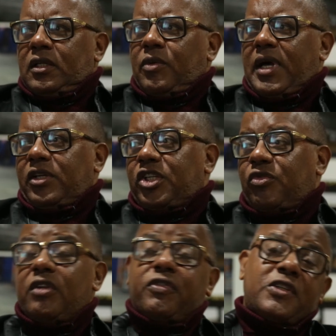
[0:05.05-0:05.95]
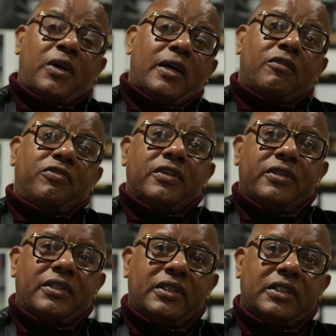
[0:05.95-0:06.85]
Well, street photographer.
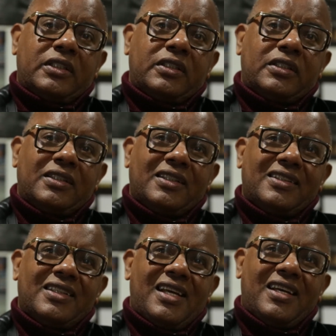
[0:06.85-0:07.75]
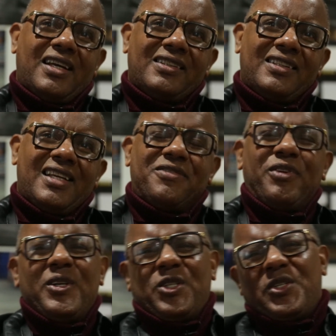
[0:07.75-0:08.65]
That's a
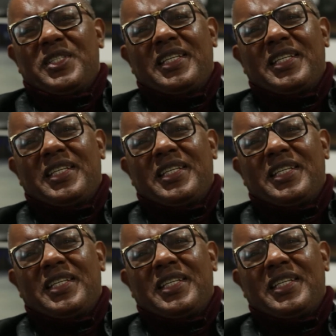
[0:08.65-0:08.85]
very interesting